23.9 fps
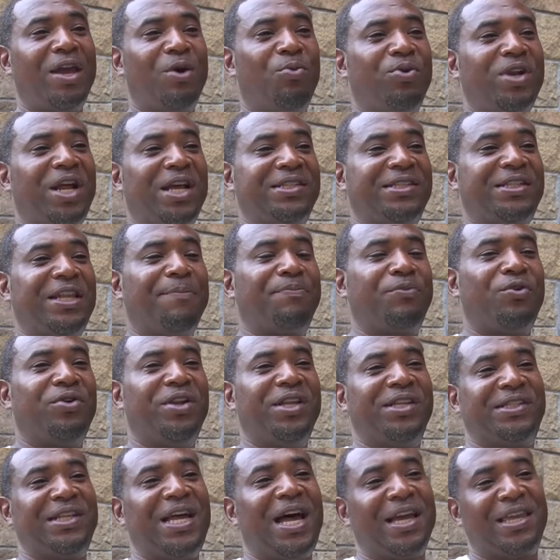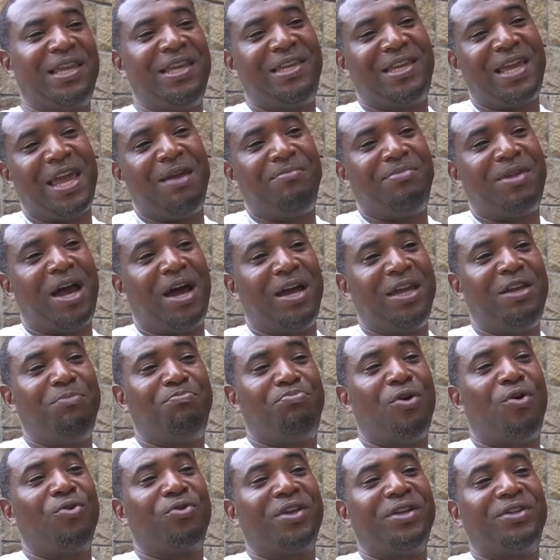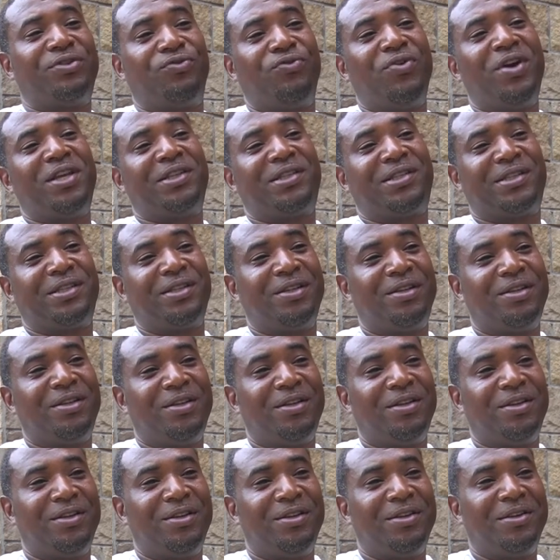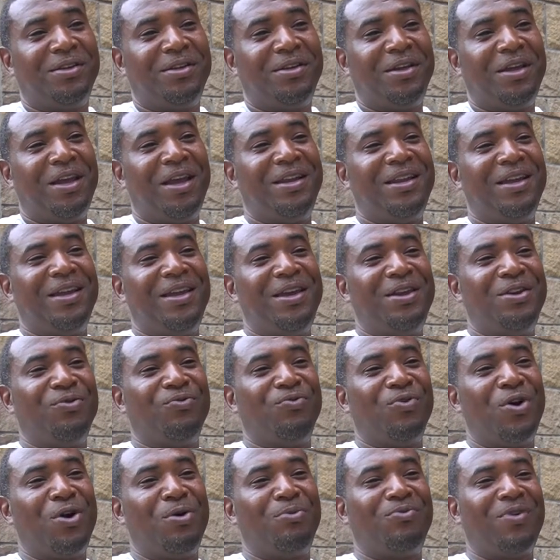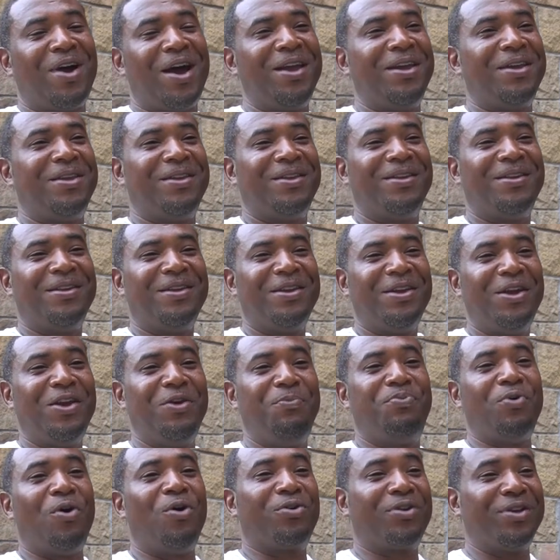And when I stepped on his sock, he came down, he broke his wrist in the room, right? He broke